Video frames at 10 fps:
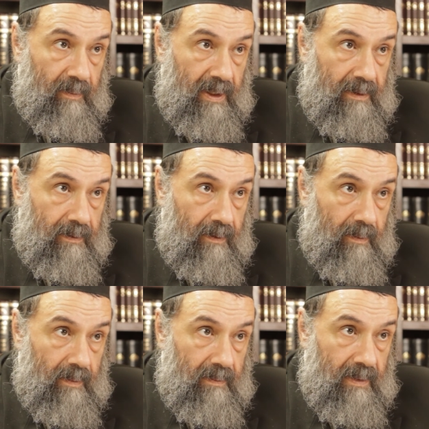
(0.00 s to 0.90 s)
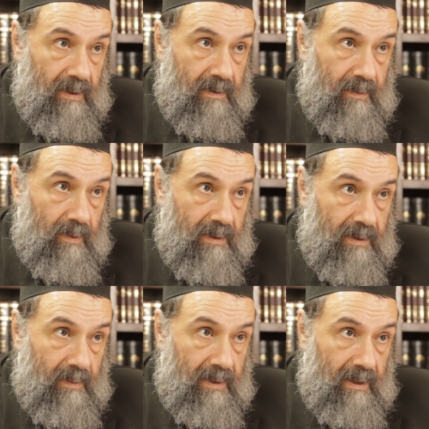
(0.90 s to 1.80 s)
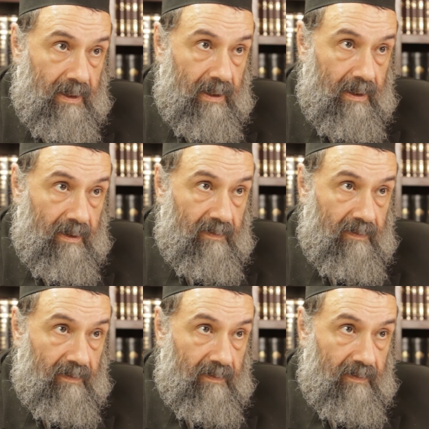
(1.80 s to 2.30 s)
my term. This was the beginning